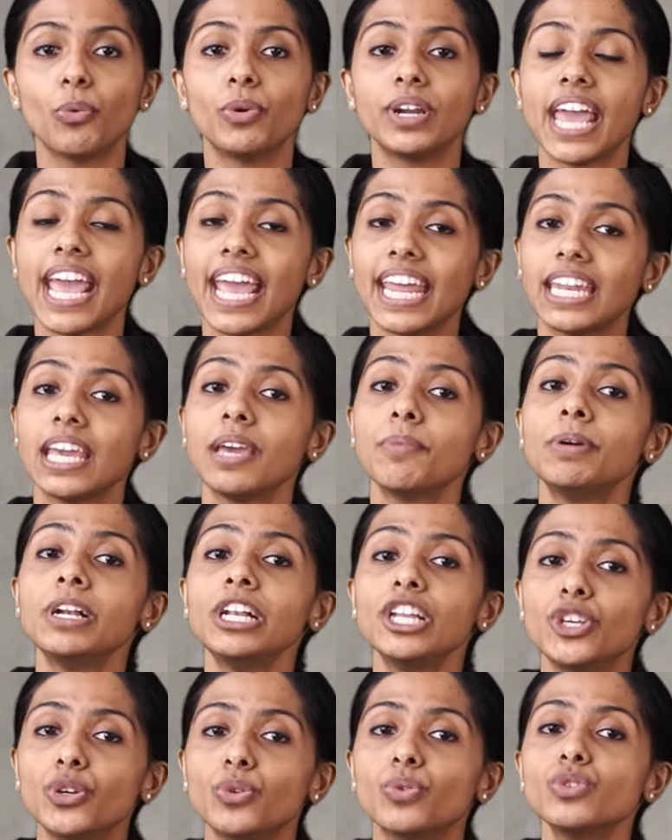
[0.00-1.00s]
would
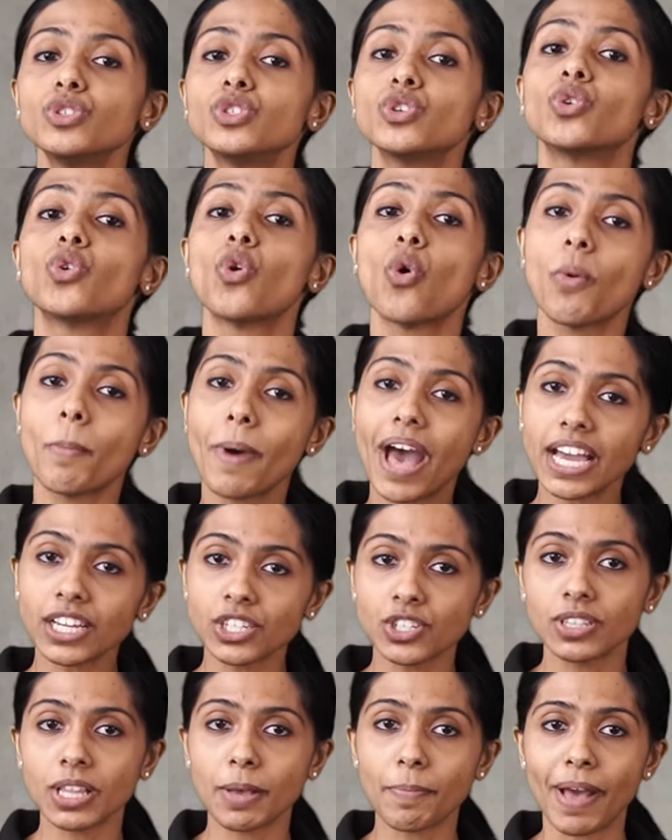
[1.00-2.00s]
enable you to go
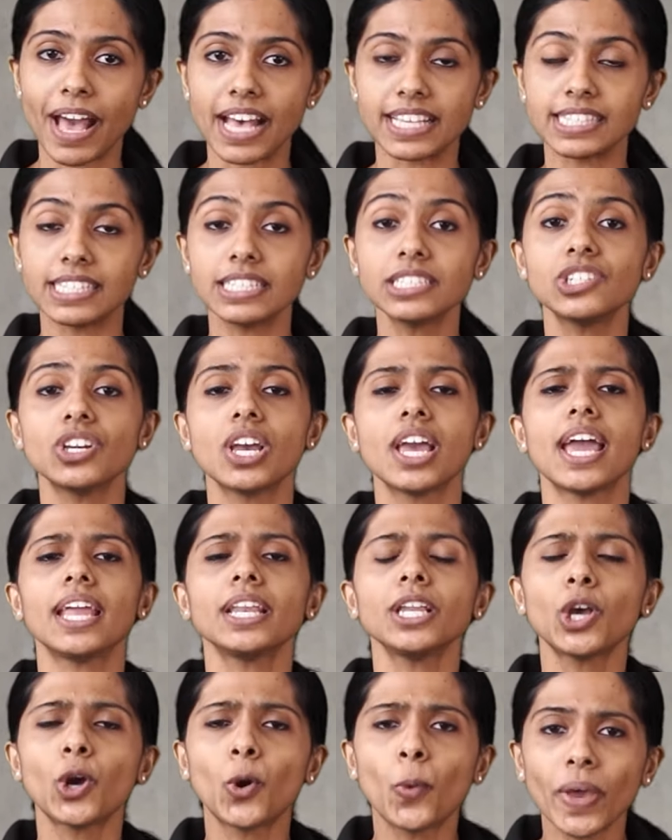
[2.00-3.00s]
back to the passage
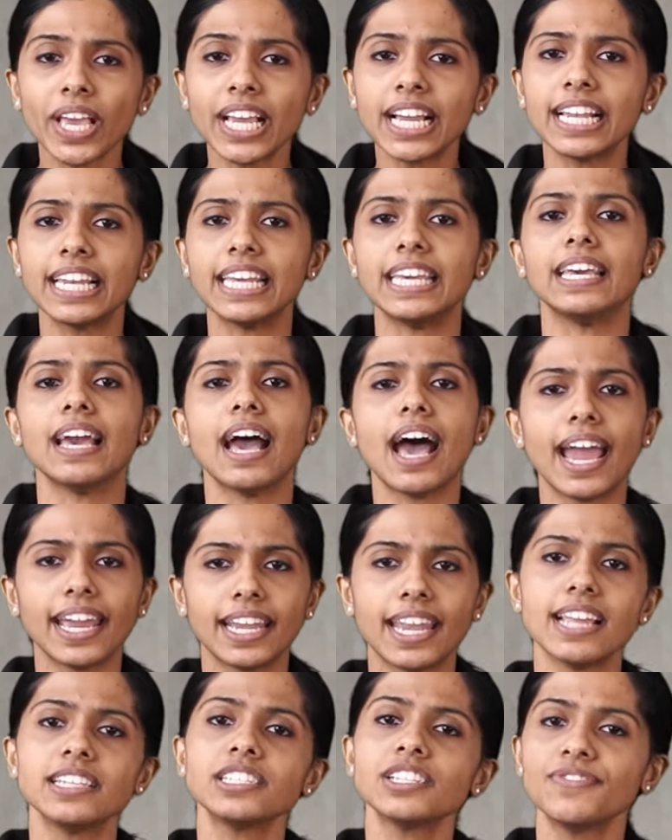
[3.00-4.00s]
and quickly
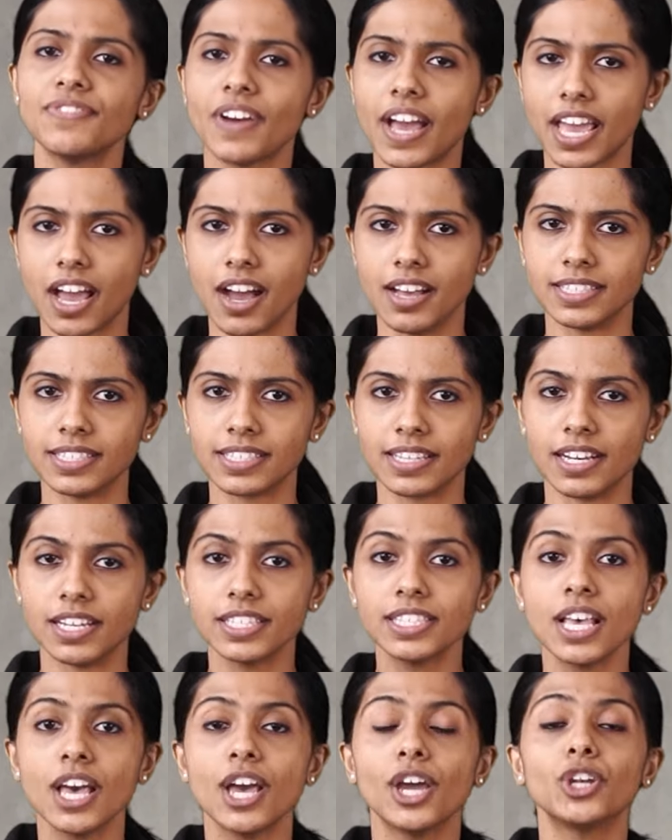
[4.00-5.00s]
identify
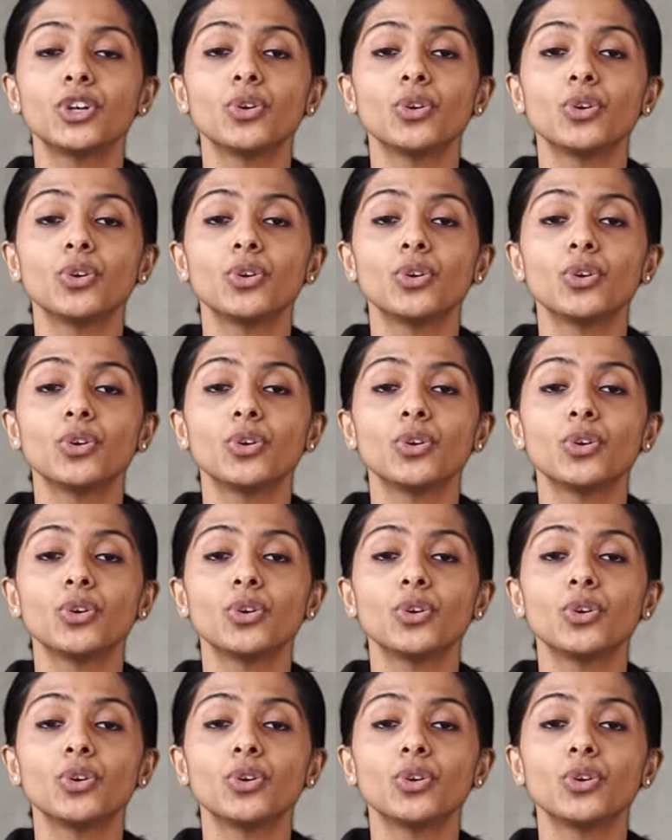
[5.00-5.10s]
answers